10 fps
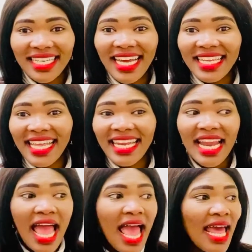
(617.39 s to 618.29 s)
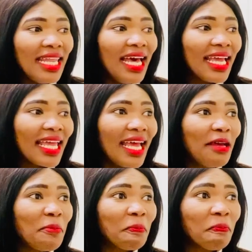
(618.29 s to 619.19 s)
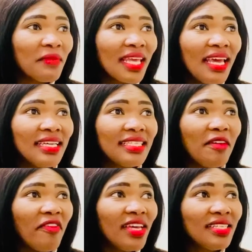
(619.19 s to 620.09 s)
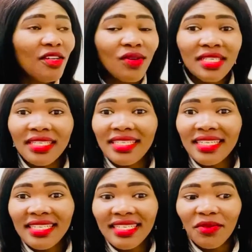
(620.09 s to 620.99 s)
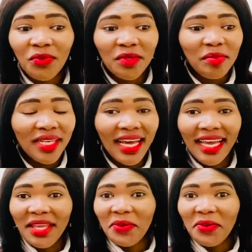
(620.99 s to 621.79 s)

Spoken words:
And then like a 70 or distinction would be like,